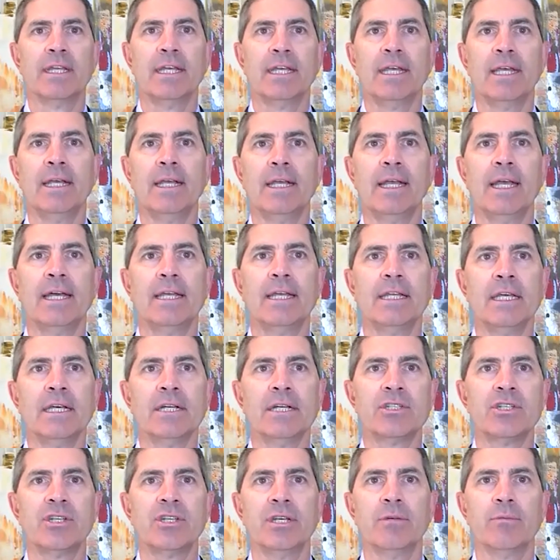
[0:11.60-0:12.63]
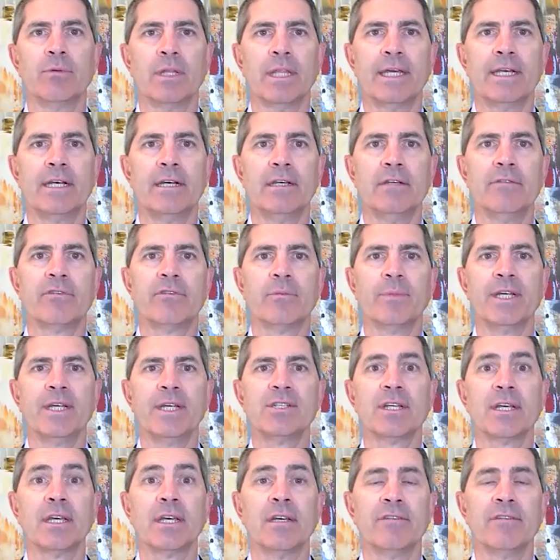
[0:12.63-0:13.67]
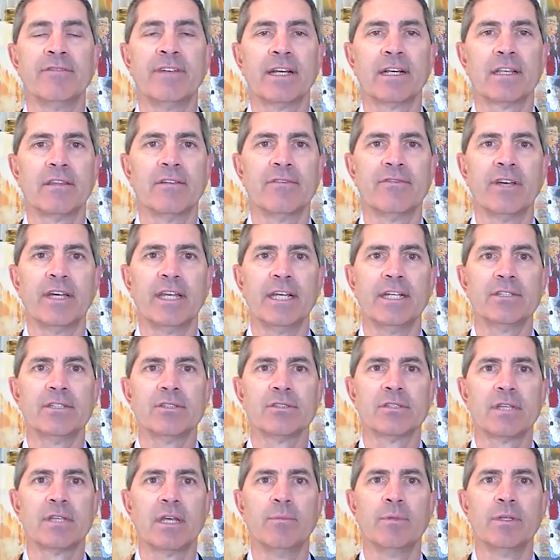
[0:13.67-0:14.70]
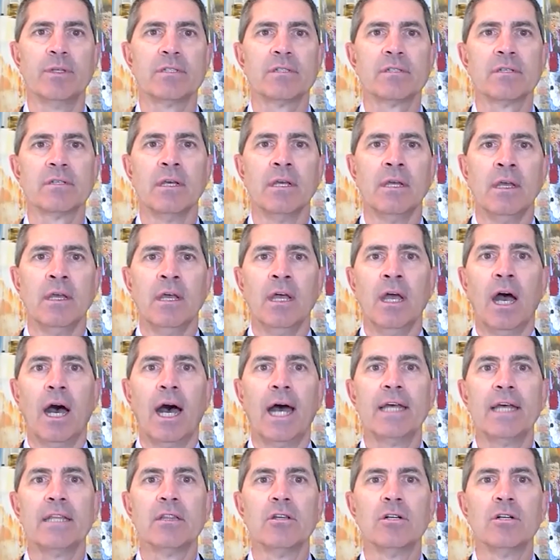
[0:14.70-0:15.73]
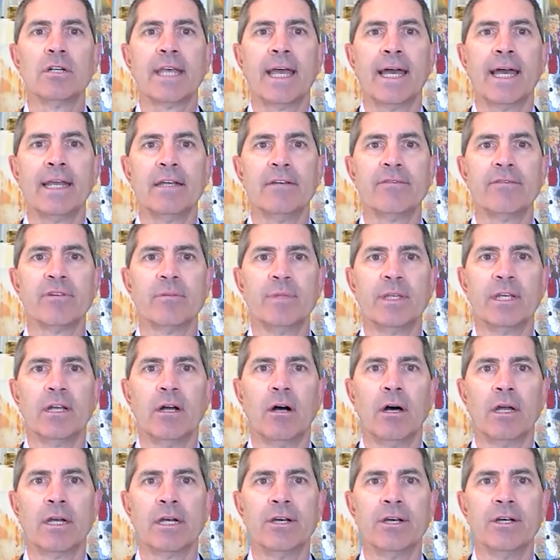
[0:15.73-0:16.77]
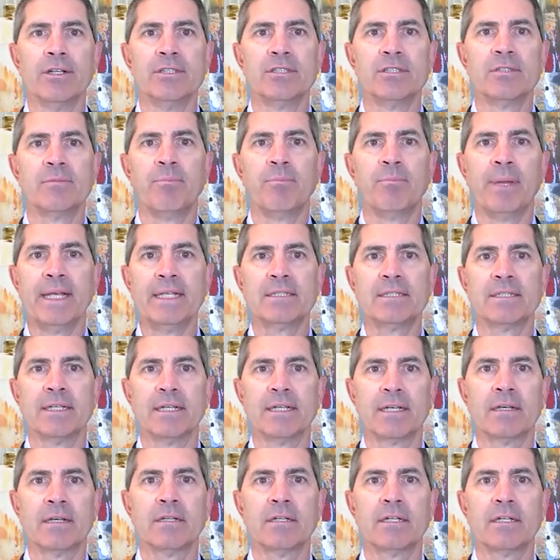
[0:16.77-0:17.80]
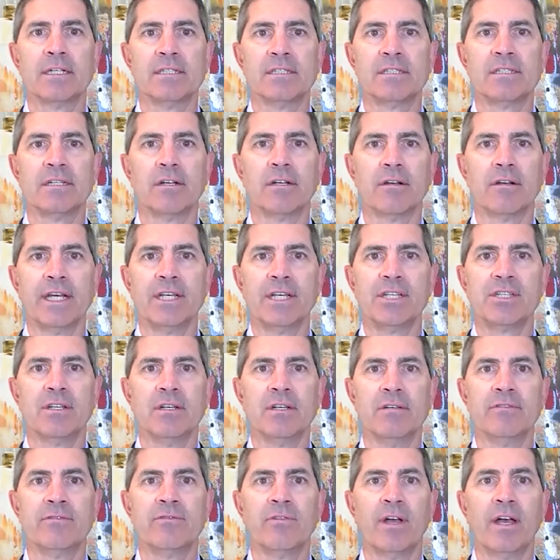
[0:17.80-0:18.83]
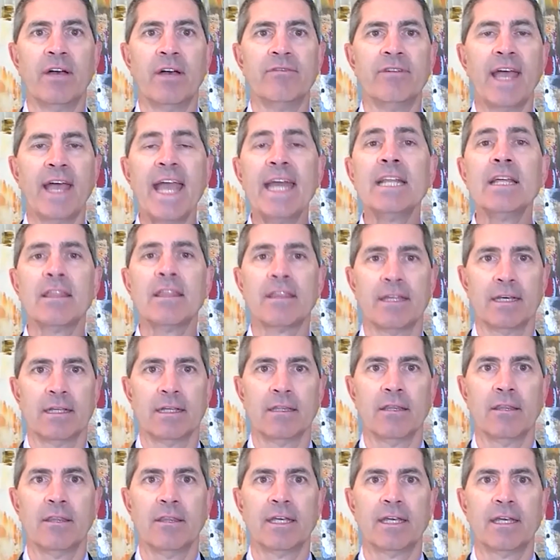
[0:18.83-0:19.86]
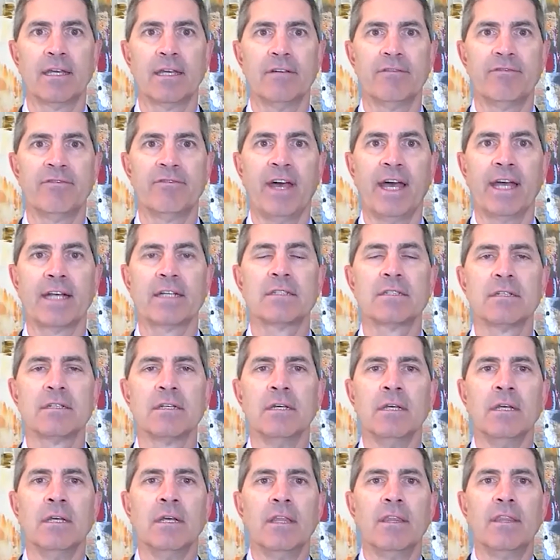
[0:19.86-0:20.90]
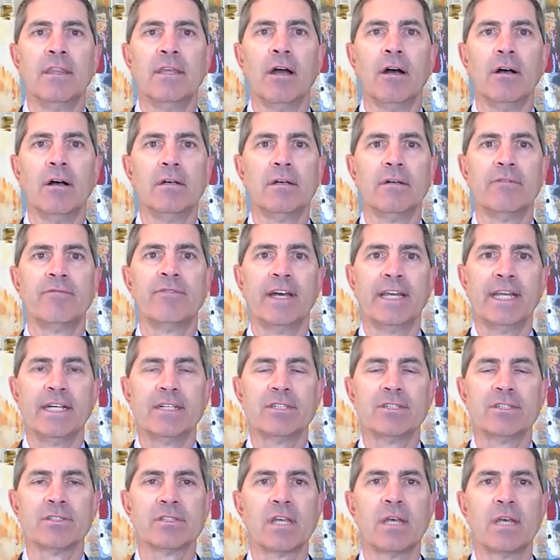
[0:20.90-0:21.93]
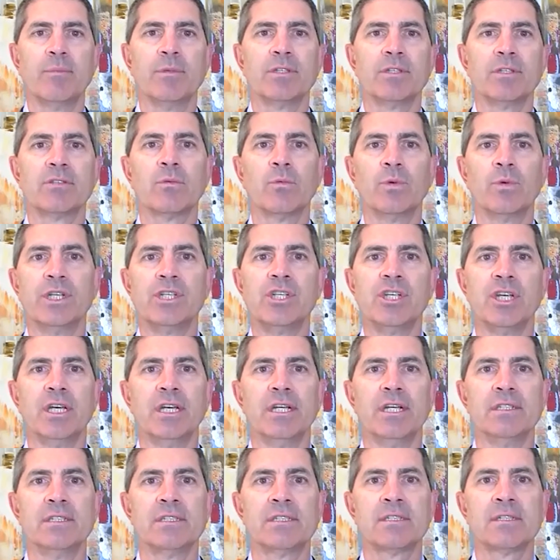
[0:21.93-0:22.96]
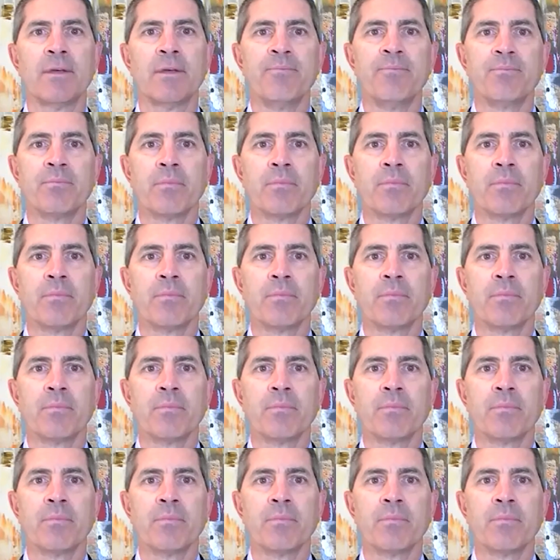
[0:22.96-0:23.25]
and ESG related information can affect the financial statements, I look at it from the auditor's basic consideration of anything that can affect the financial statements, which is,